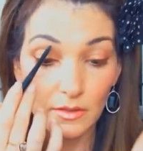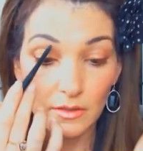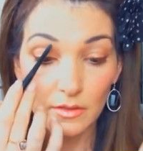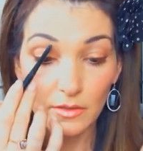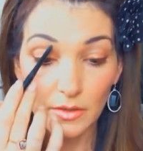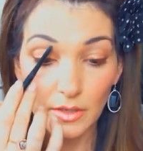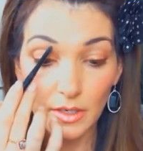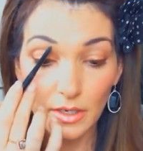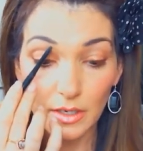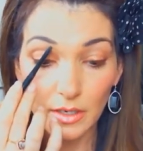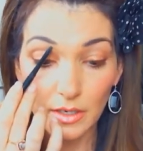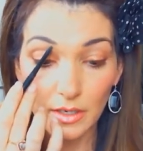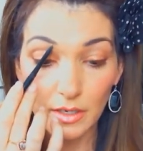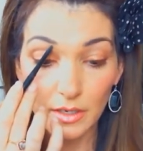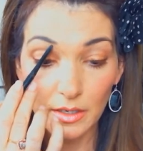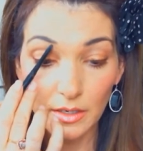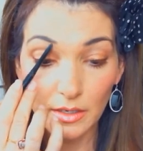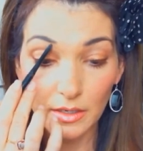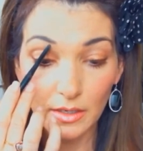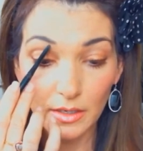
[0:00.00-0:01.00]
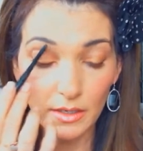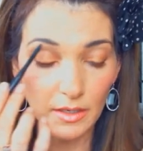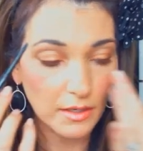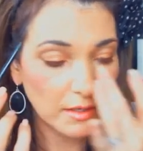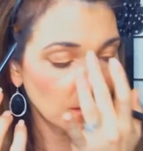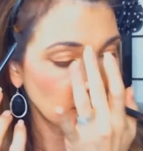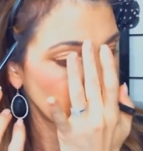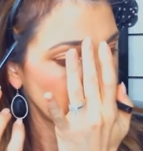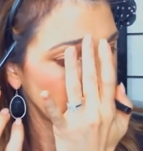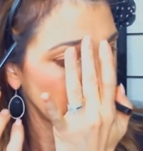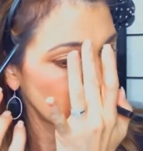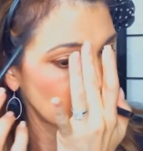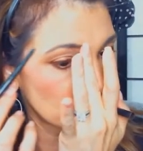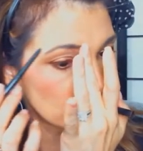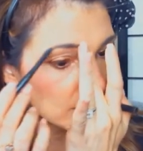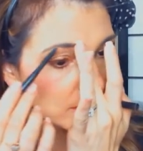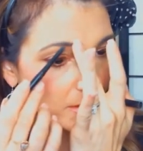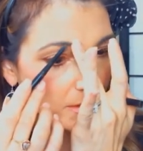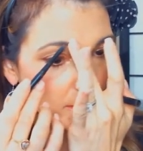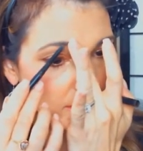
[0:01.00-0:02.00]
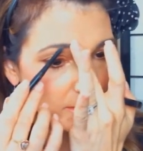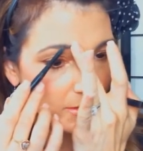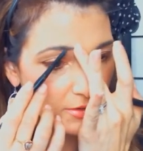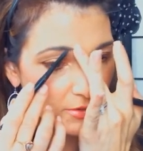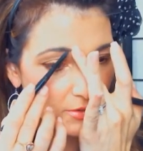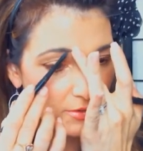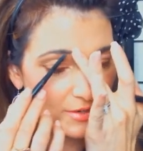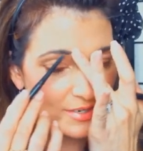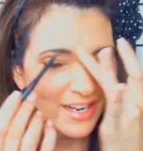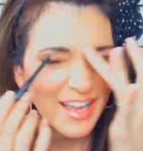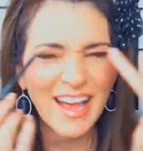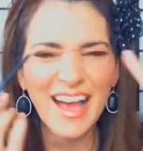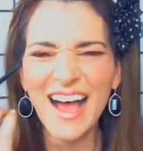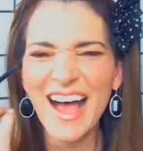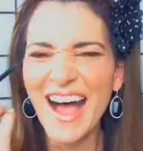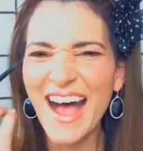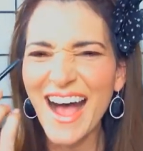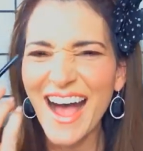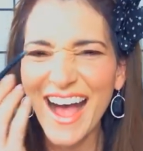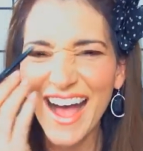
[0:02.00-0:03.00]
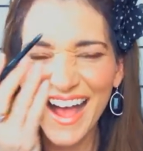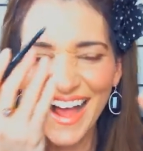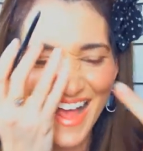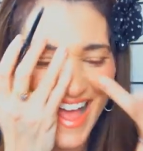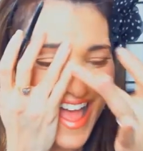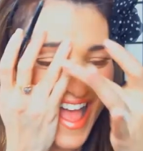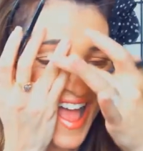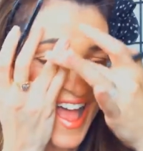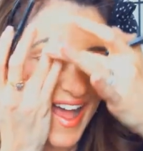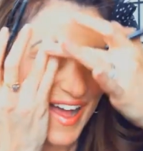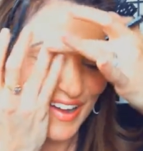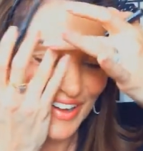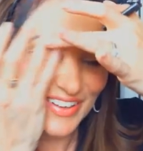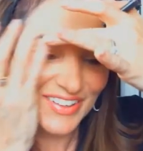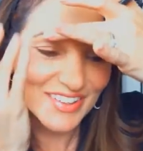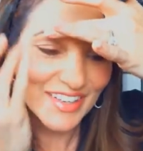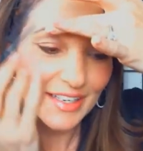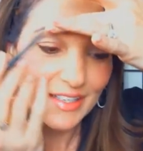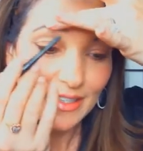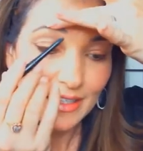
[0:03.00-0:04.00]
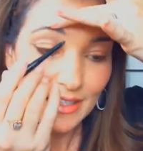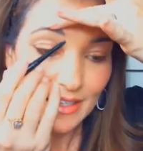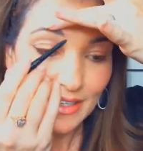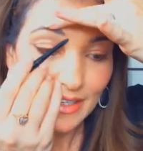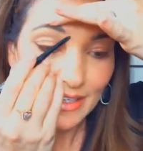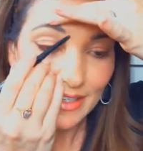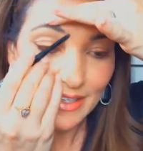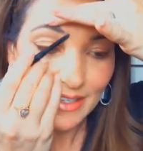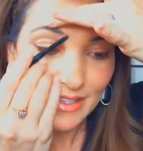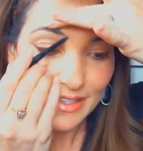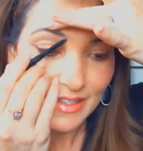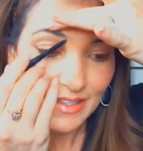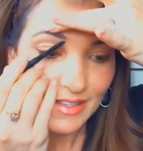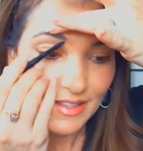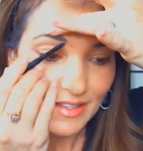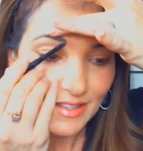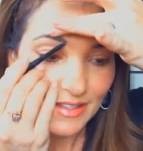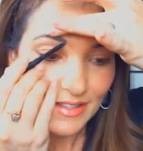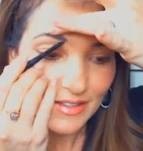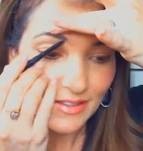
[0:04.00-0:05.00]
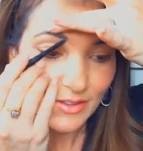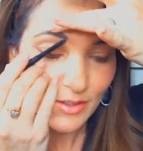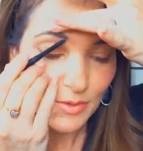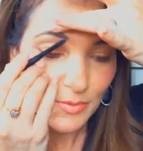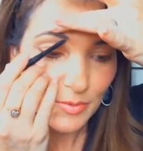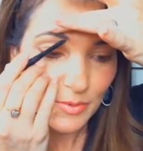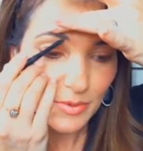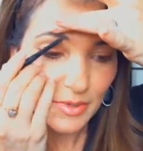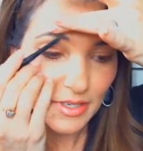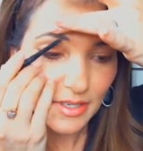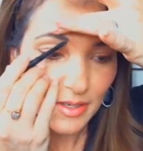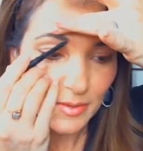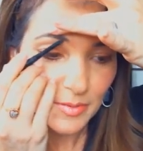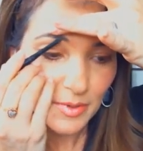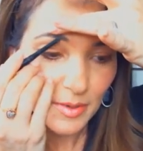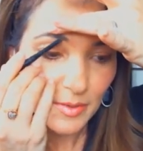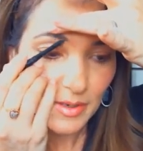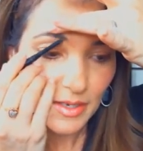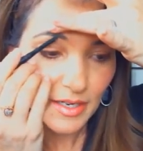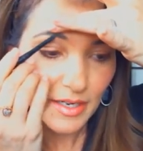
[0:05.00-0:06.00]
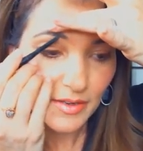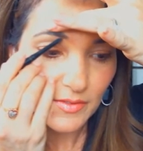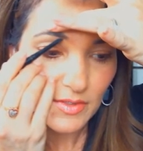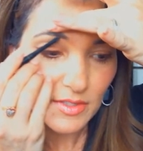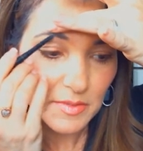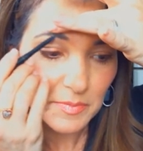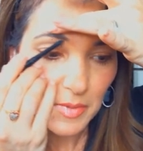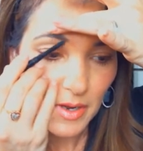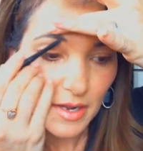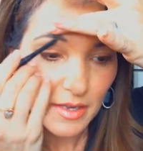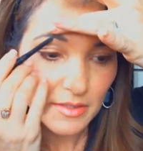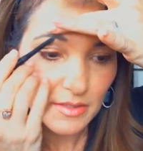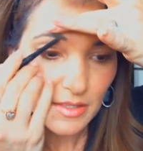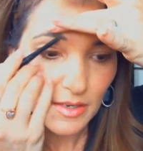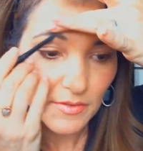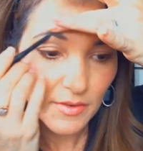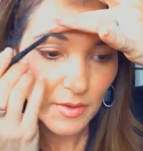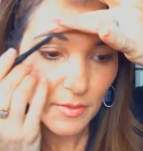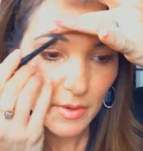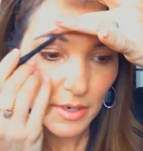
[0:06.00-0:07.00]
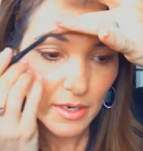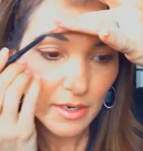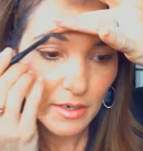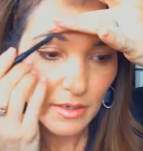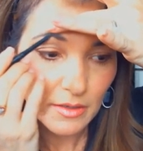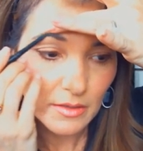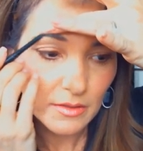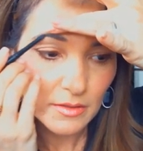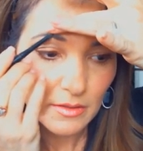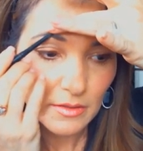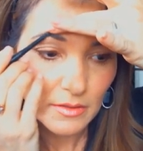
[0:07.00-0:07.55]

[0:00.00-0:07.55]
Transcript: Okay, and is it here? Hold on. Oh boy, I'm probably gonna have spots everywhere.